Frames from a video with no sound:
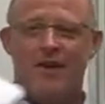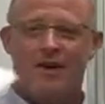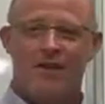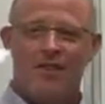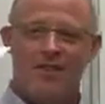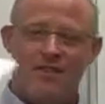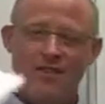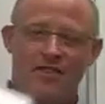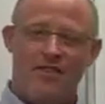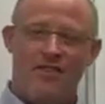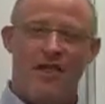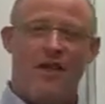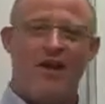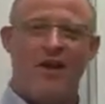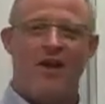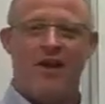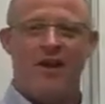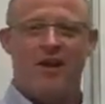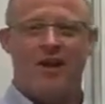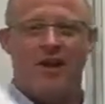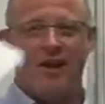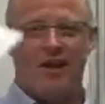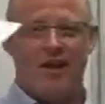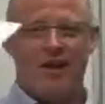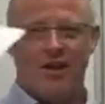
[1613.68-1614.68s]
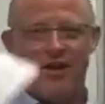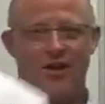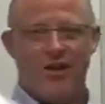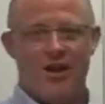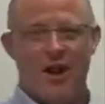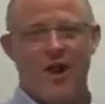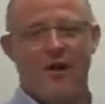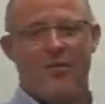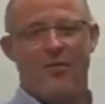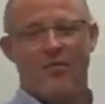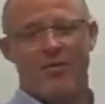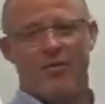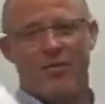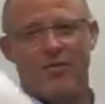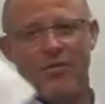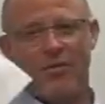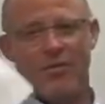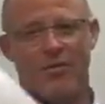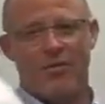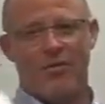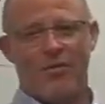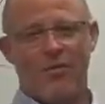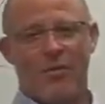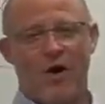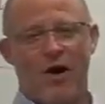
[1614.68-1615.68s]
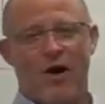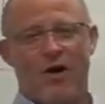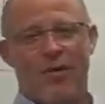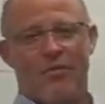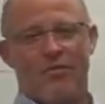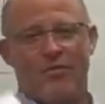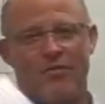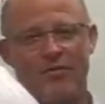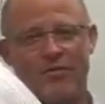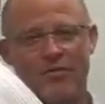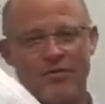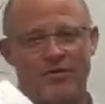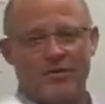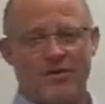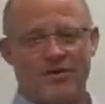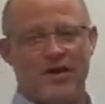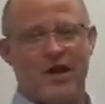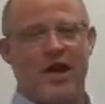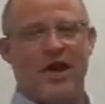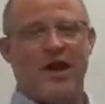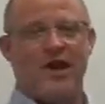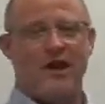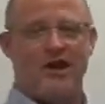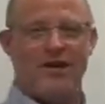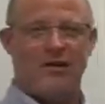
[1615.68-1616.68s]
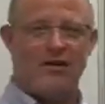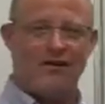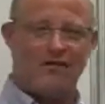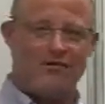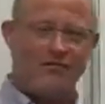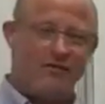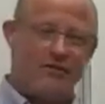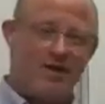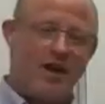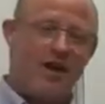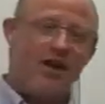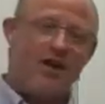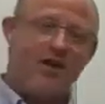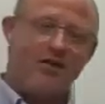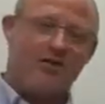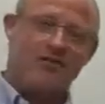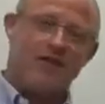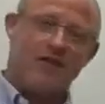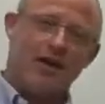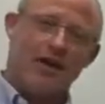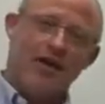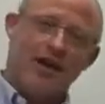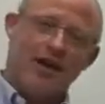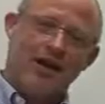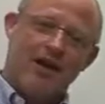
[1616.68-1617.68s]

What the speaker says: The number one mistake of sales